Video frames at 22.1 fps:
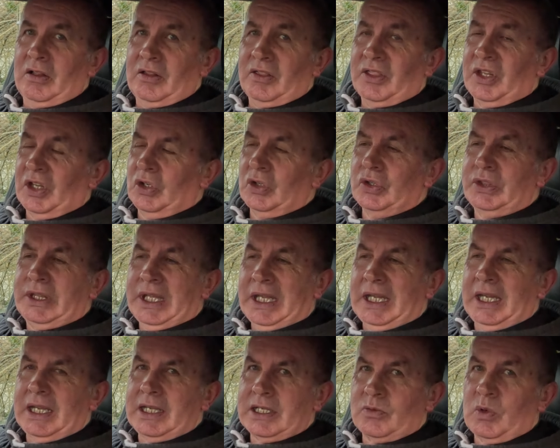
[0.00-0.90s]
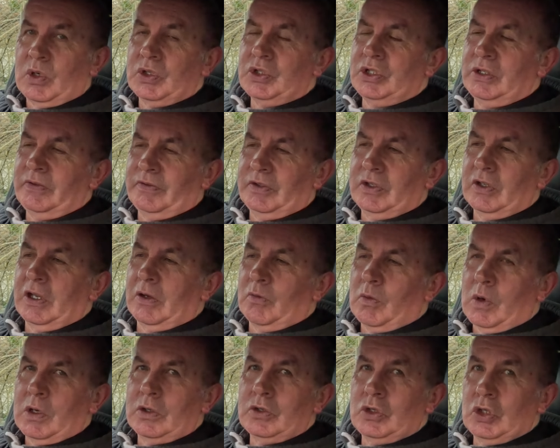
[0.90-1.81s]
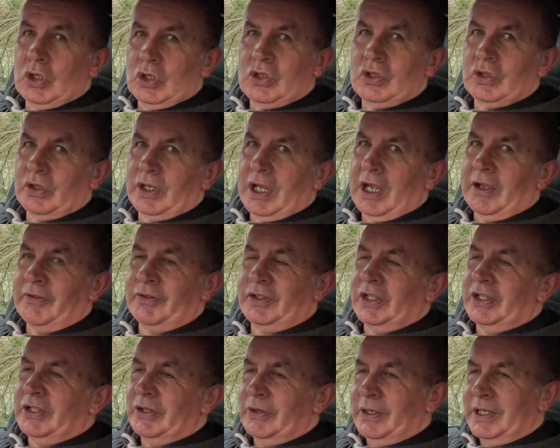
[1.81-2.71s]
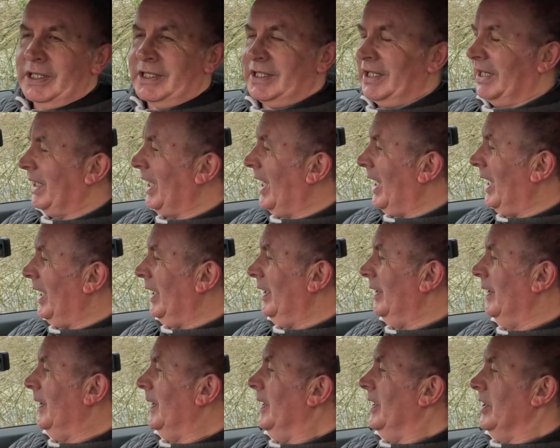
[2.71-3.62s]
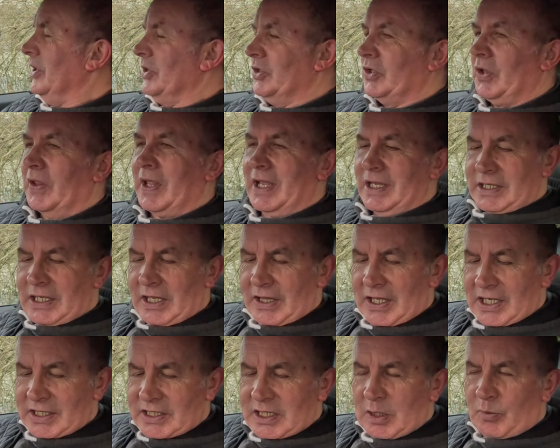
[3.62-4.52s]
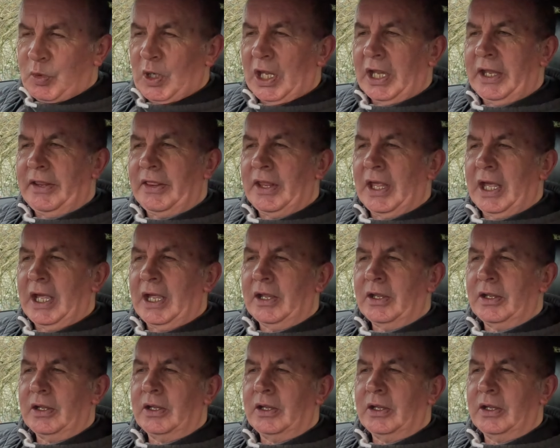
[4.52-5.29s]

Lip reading: The good thing is once you've done it once, you shouldn't have to do it again. So that's it playing there.